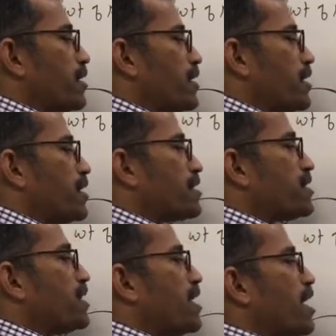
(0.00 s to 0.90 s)

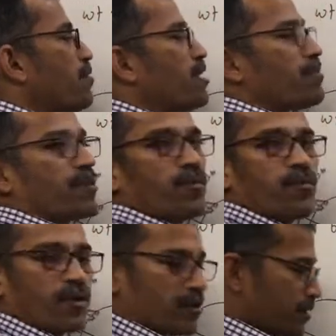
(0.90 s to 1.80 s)
TAC away
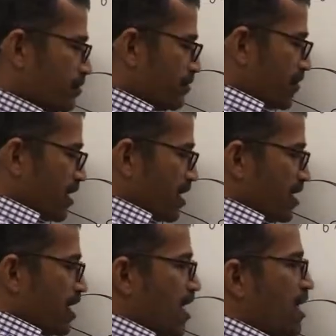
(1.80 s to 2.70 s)
from body,
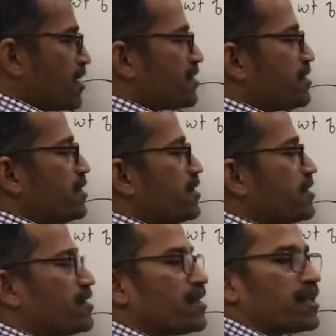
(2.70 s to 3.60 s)
and RC
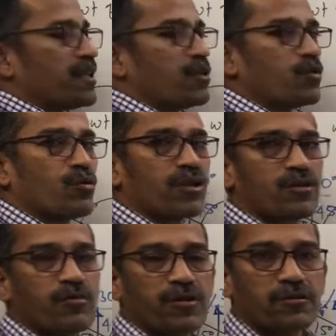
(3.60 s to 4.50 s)
is again
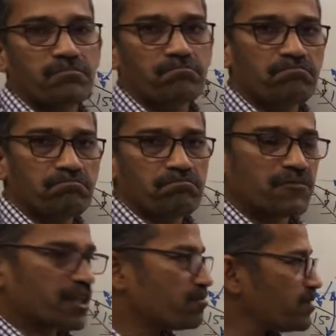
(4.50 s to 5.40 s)
towards body.
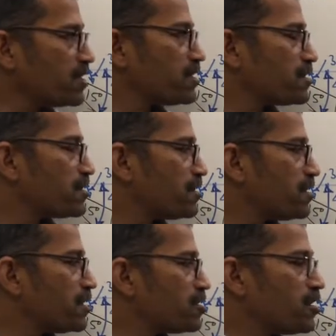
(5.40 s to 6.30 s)
That means
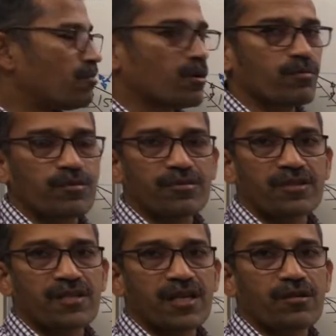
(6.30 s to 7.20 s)
nature of all
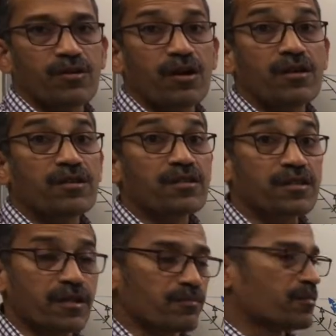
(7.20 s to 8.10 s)
forces are not
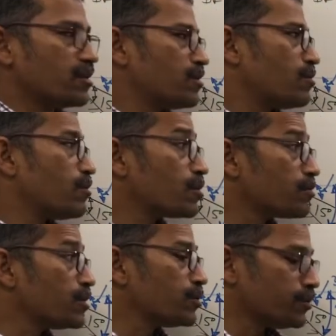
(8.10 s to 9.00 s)
same.
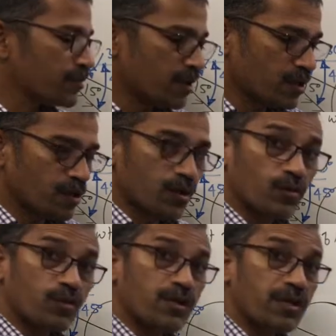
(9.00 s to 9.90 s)
What we'll do?
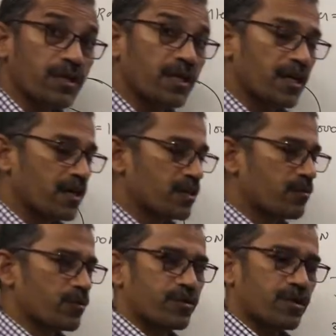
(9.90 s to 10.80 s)
We'll rearrange
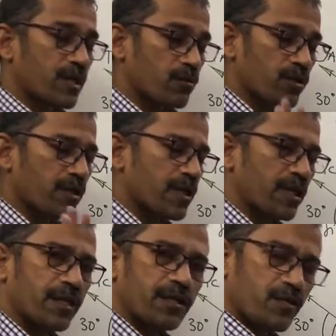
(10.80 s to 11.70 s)
the forces. How will
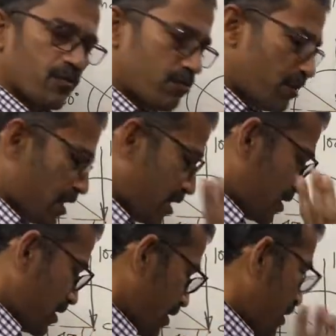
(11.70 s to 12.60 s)
rearrange? Very
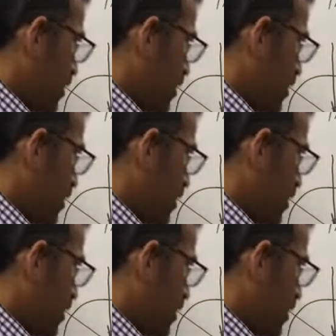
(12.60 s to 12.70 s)
easy.